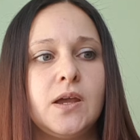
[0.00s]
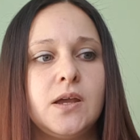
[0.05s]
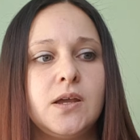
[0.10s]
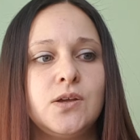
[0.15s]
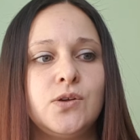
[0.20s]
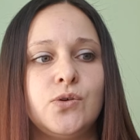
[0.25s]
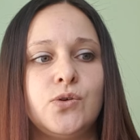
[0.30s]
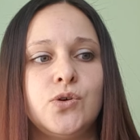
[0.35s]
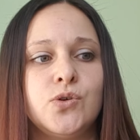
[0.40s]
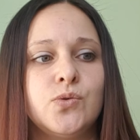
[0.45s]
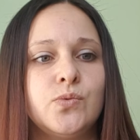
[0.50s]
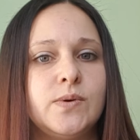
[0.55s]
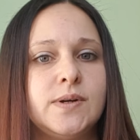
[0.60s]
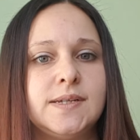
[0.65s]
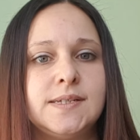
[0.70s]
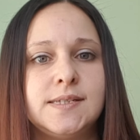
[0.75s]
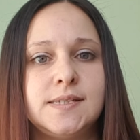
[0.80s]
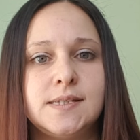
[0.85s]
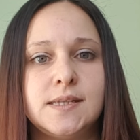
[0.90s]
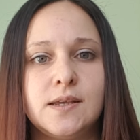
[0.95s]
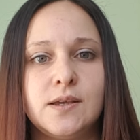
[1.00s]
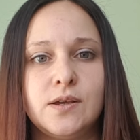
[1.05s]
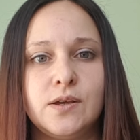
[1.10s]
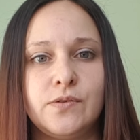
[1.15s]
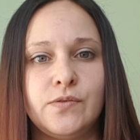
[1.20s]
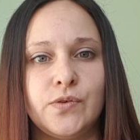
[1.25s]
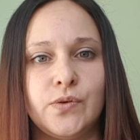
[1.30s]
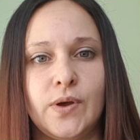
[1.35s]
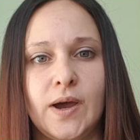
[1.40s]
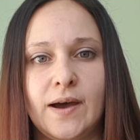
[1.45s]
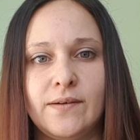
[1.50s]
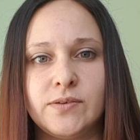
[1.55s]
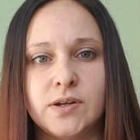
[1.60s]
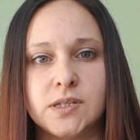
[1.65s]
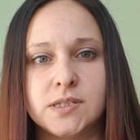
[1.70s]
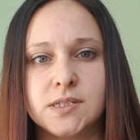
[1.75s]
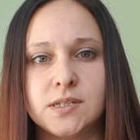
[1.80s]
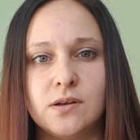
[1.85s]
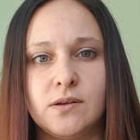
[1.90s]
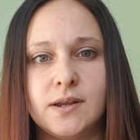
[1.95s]
You can always, if you have an
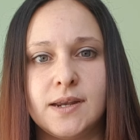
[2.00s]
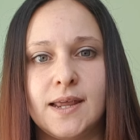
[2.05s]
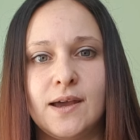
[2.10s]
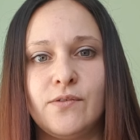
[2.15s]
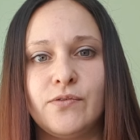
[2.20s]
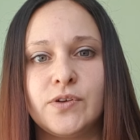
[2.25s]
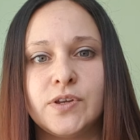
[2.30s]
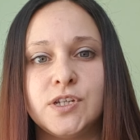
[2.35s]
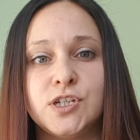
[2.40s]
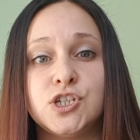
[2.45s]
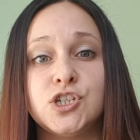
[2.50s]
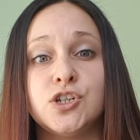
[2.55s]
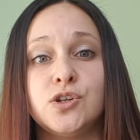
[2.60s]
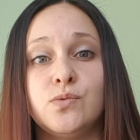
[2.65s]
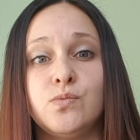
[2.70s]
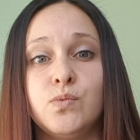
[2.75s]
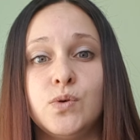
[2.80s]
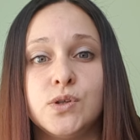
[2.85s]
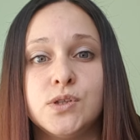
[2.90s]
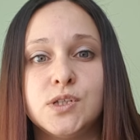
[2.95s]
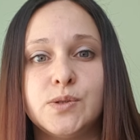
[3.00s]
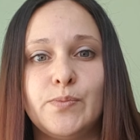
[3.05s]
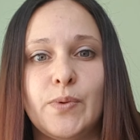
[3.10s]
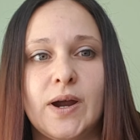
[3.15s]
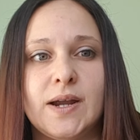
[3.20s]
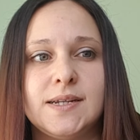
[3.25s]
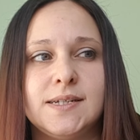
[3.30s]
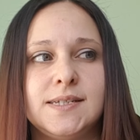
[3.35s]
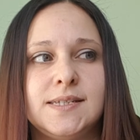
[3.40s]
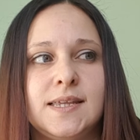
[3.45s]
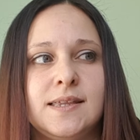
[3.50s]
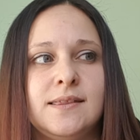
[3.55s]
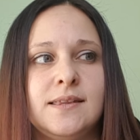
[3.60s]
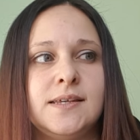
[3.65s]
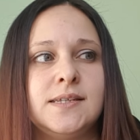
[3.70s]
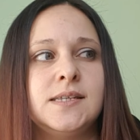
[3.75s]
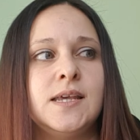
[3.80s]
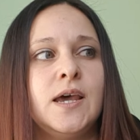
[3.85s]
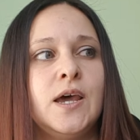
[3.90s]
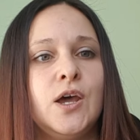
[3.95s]
underlying health condition you want to practice in
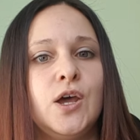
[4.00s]
this,